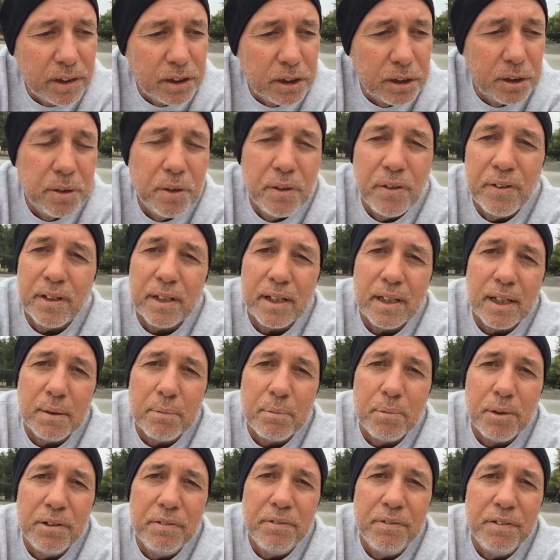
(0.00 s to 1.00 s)
truth that
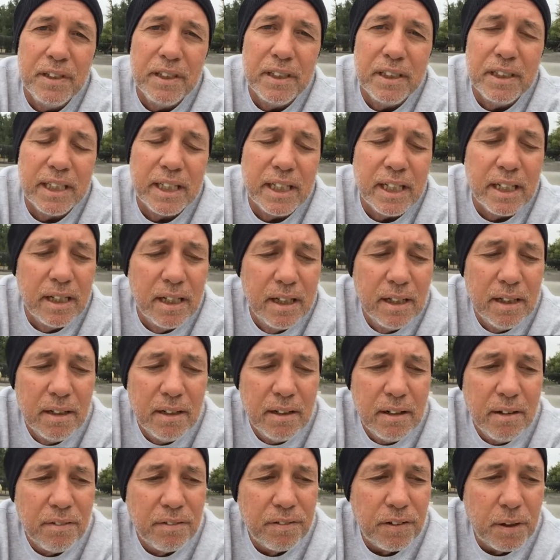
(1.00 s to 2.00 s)
I'm revealing
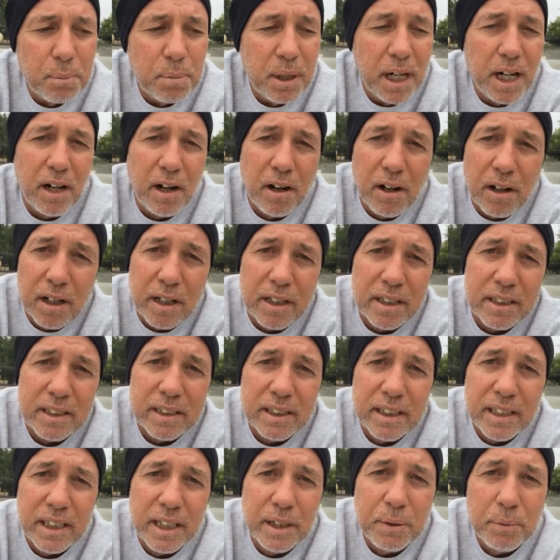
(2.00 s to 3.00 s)
from my heart
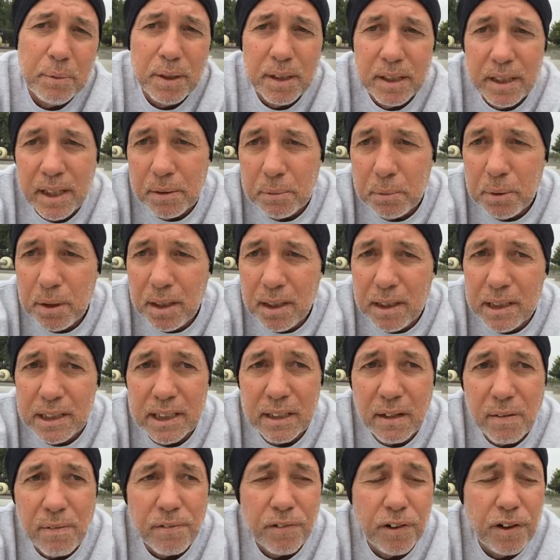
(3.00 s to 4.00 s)
to anyone that would
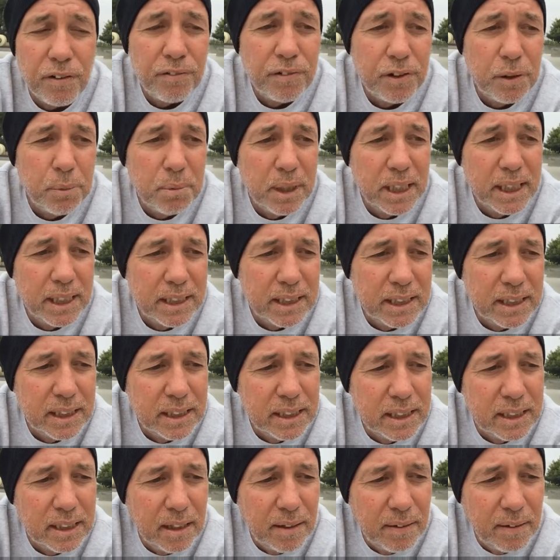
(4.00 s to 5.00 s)
listen for a few minutes
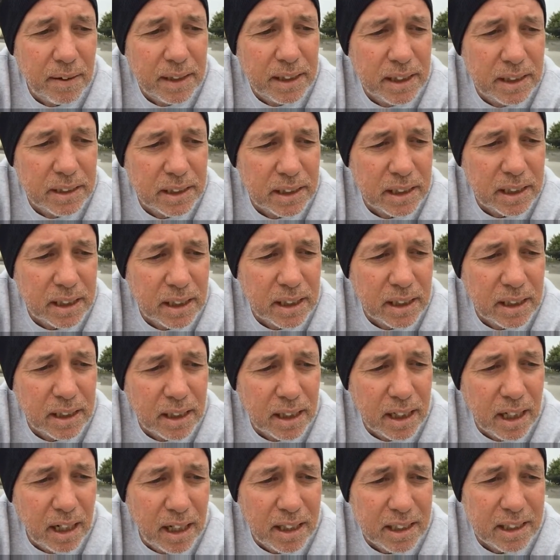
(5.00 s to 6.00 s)
is
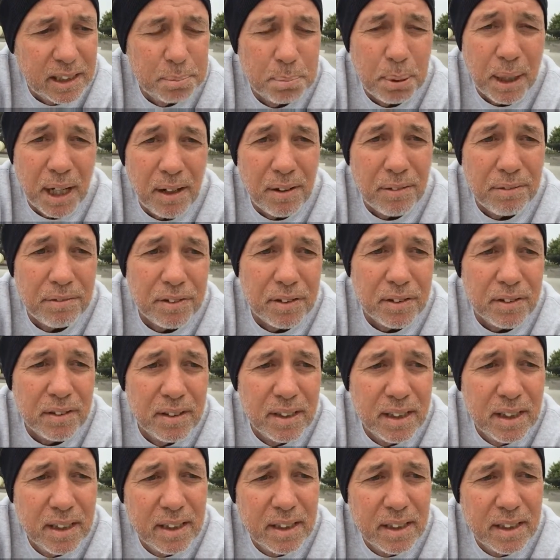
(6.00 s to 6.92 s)
God is powerful,